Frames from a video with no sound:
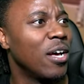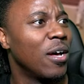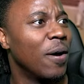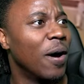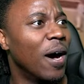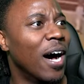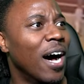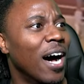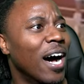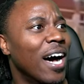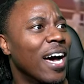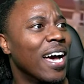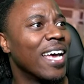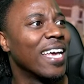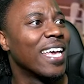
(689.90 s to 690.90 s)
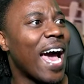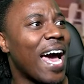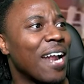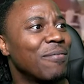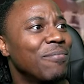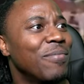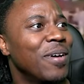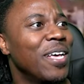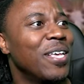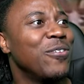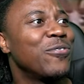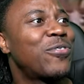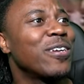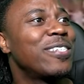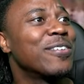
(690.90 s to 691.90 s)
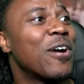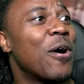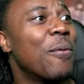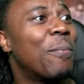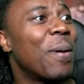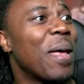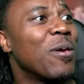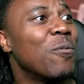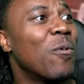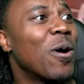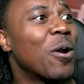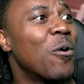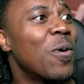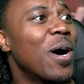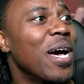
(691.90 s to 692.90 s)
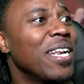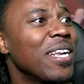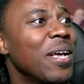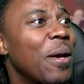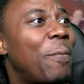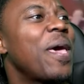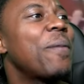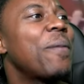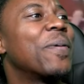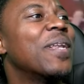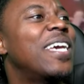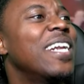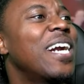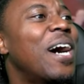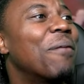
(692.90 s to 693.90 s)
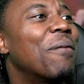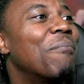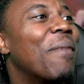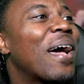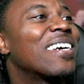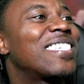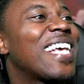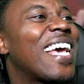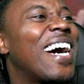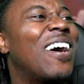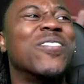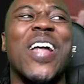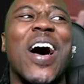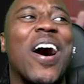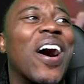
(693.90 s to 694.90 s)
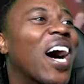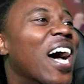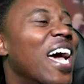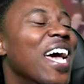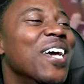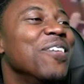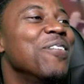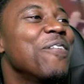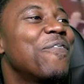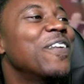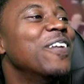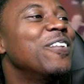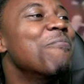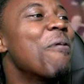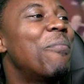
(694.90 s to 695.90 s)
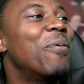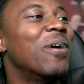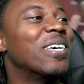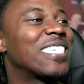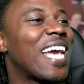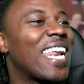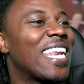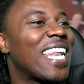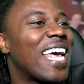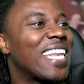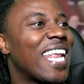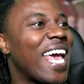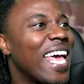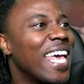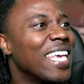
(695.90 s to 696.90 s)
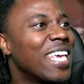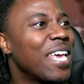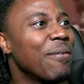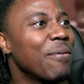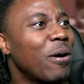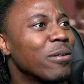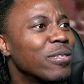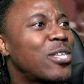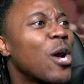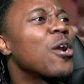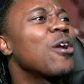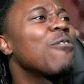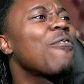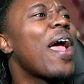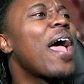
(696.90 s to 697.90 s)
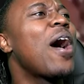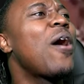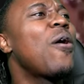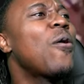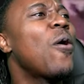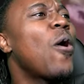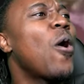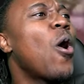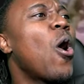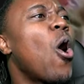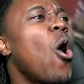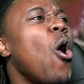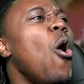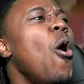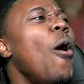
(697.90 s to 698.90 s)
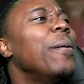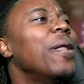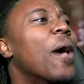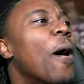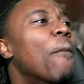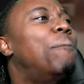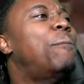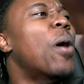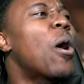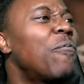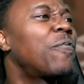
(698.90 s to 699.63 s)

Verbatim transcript: Uh huh. Got him. You thought you was gonna play me one on one? Pippen, get up. Michael said, "Oh no, nah. you ain't finna do on boy Scottie like that." You turn around on both of